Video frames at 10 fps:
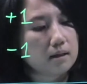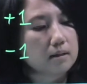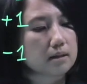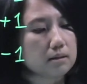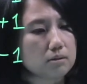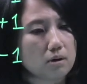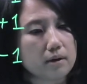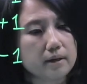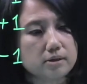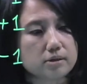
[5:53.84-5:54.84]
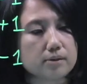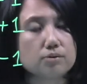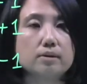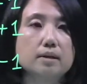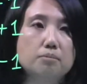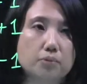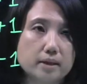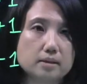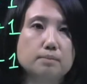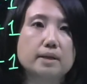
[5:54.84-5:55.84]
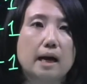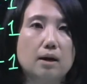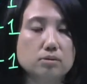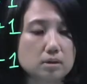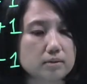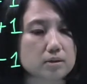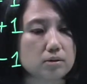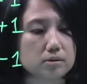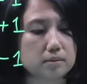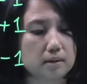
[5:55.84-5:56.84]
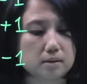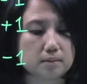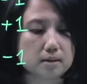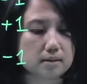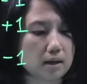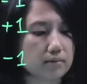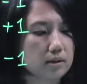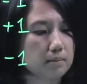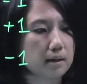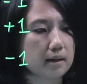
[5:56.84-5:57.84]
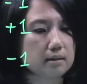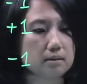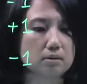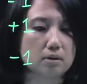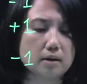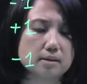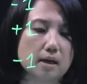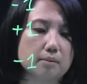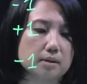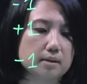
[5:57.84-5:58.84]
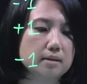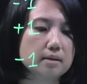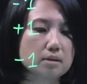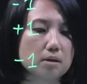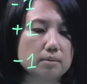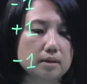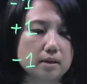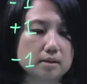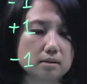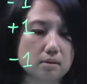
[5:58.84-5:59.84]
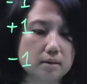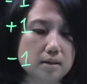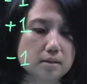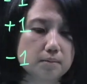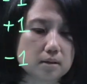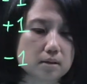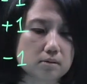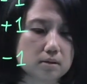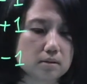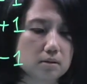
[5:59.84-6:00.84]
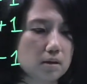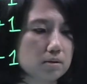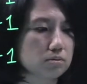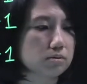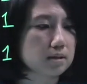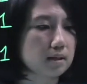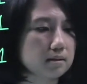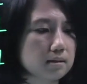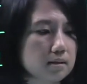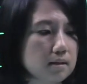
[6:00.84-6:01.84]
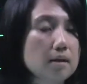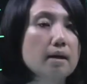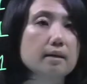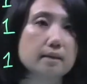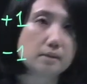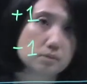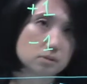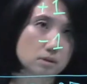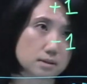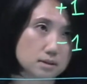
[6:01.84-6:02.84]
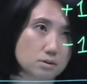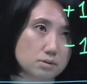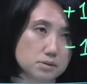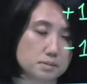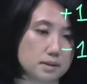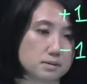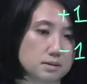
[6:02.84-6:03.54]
The noise generally brings me out of the code space because after applying the noise, I'm a linear combination of these particular two states. And that's not in the code space.